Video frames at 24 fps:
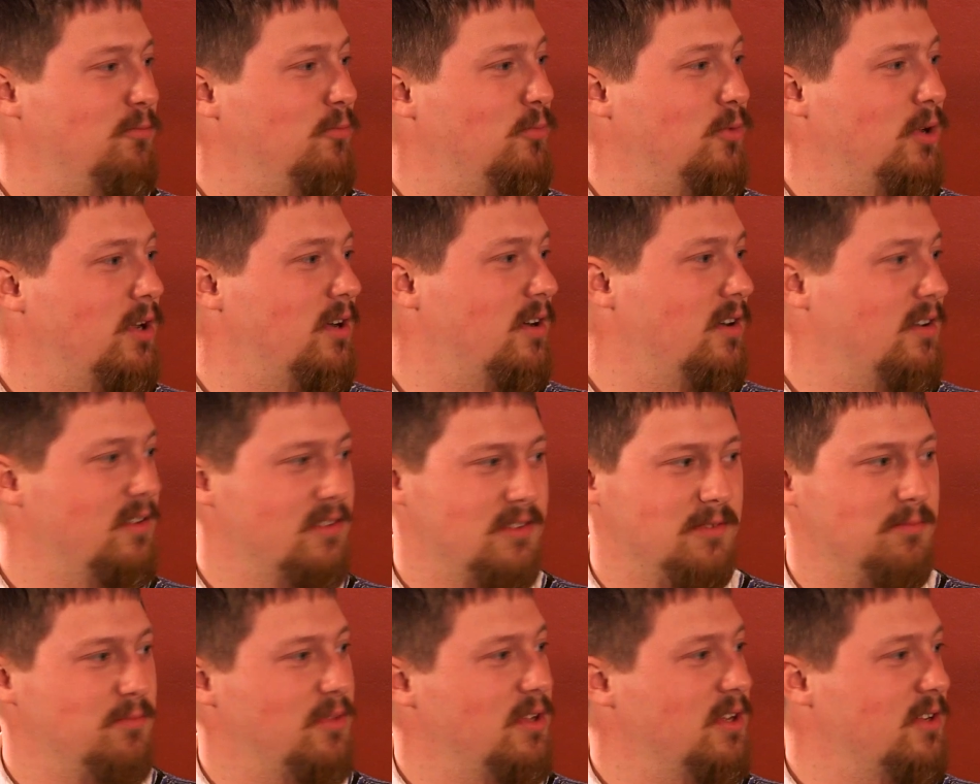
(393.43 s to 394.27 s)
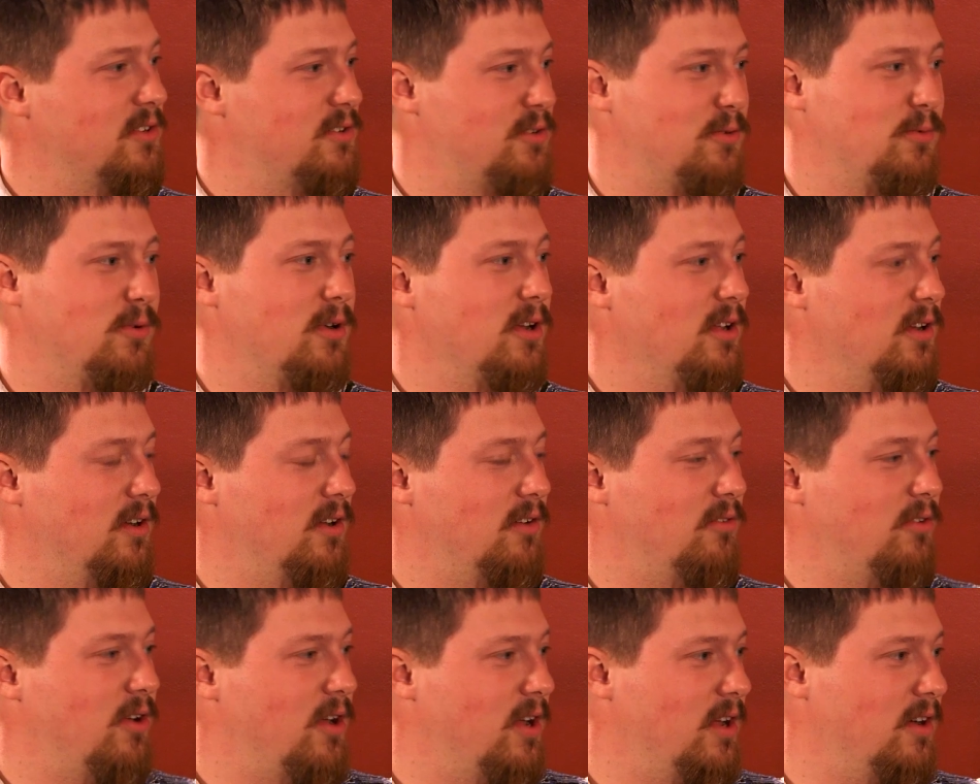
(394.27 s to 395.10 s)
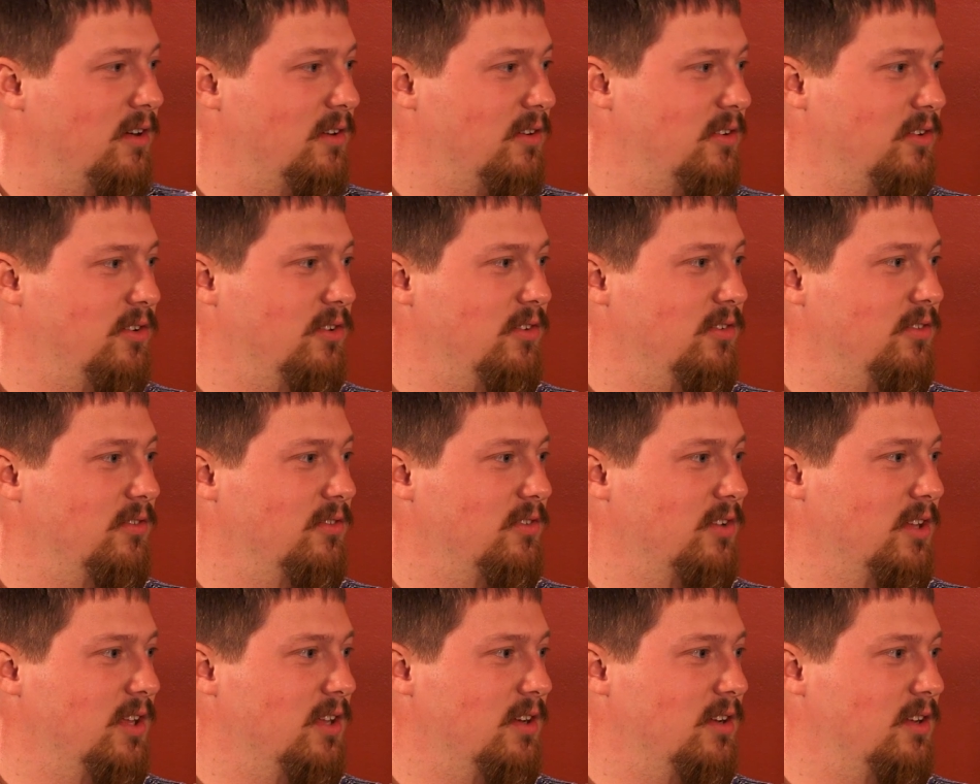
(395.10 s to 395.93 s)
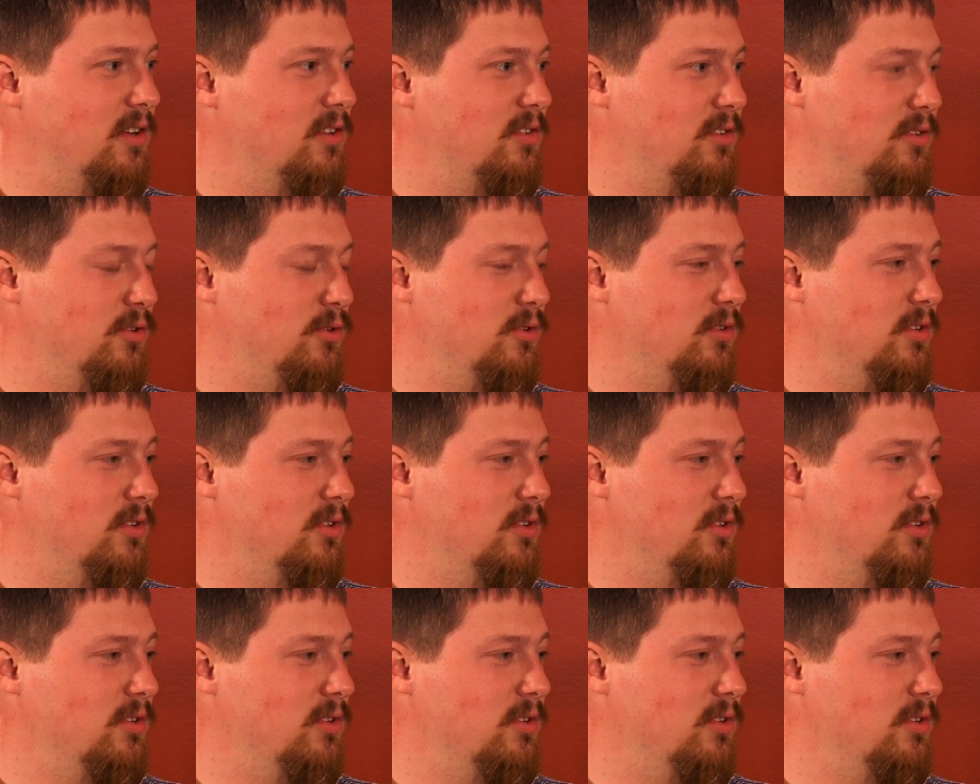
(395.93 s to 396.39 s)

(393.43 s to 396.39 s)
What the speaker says: What are some things you're working on right now? Are you getting into?